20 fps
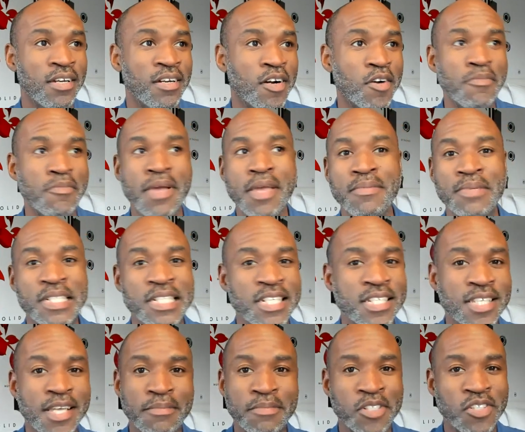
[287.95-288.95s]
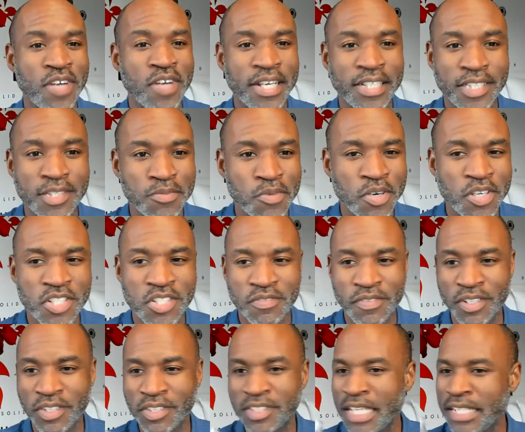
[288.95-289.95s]
Or maybe it's just I'm attracting more
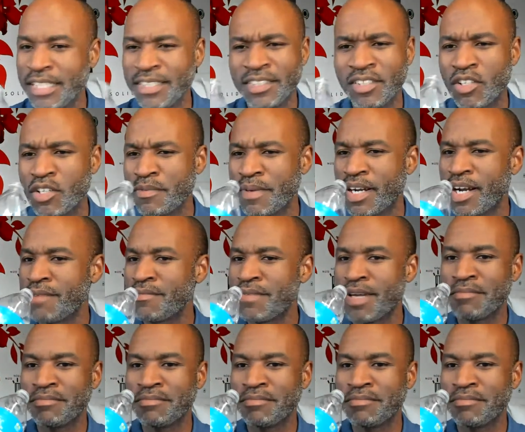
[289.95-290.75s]
introverts. Let's talk about it.